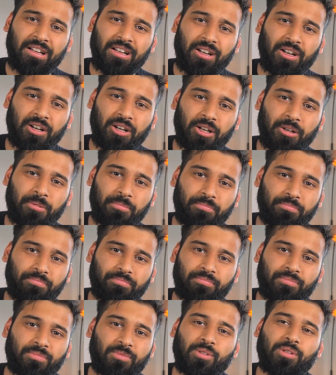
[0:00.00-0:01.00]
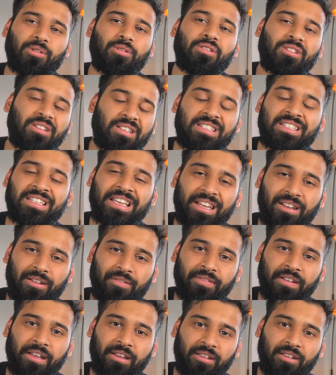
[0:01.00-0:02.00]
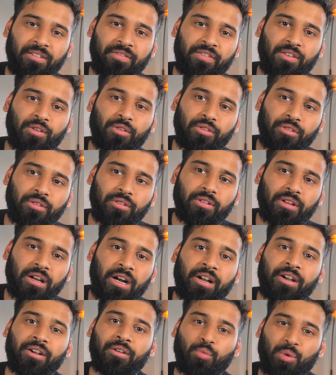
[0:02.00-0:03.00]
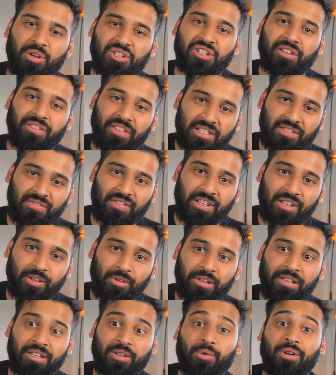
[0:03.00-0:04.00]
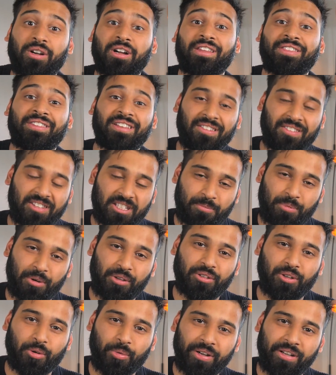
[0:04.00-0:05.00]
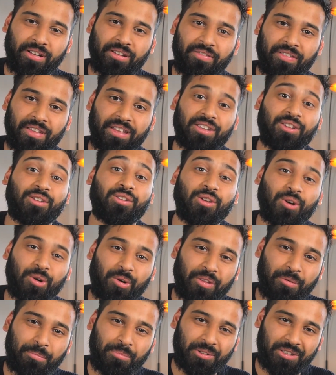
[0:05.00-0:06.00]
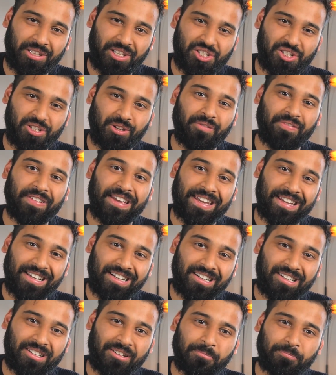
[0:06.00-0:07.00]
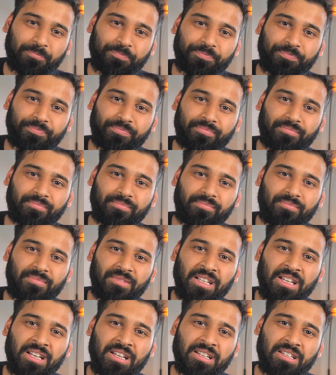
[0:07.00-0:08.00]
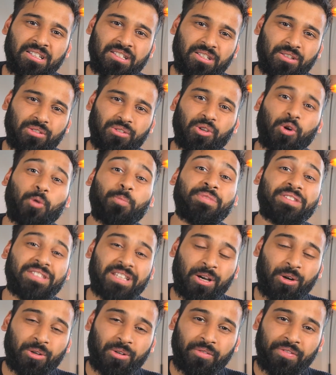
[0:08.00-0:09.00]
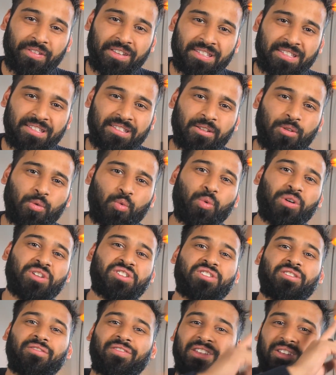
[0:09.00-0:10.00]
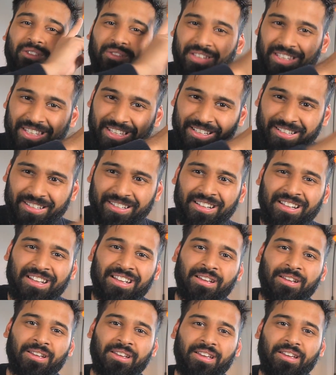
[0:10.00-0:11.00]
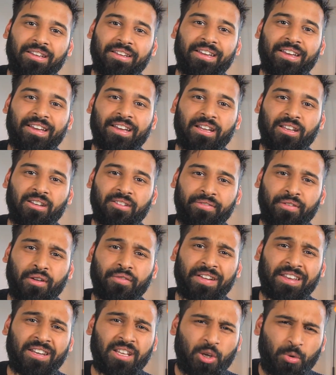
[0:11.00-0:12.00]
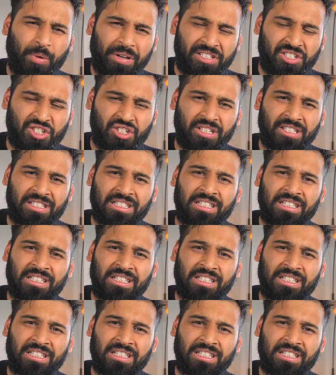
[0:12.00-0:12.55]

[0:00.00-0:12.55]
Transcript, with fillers: Um, It's kind of like, if you are watching this video and you are until this point already, then you know the potential of A R. So don't miss out on this. Watch the video here. And if you have any questions,